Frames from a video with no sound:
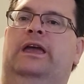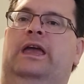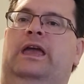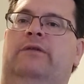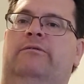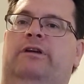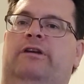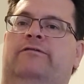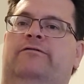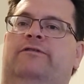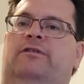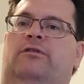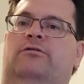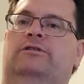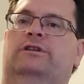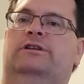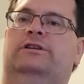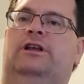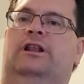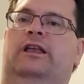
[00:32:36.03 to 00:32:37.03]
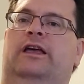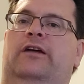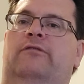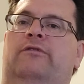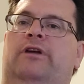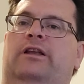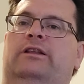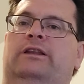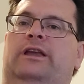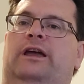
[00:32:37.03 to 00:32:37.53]
Anyway, folks, that's all I have
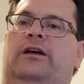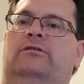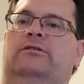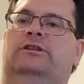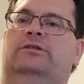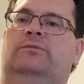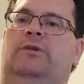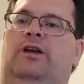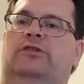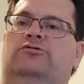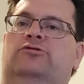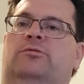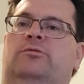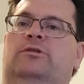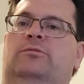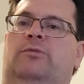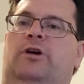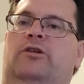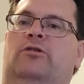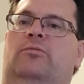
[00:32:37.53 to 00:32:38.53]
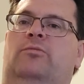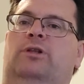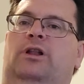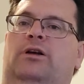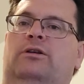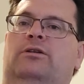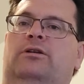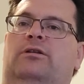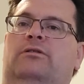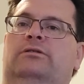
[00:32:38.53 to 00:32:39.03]
right now. This is my tribute to Michael
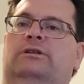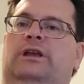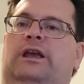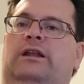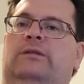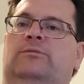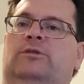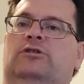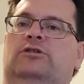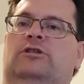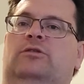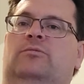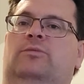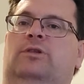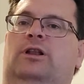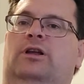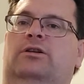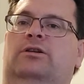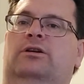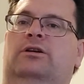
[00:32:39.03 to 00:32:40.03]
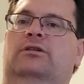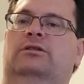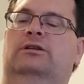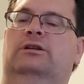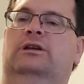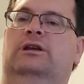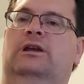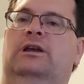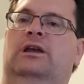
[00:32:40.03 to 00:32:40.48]
Bloodgood and the music of Bloodgood,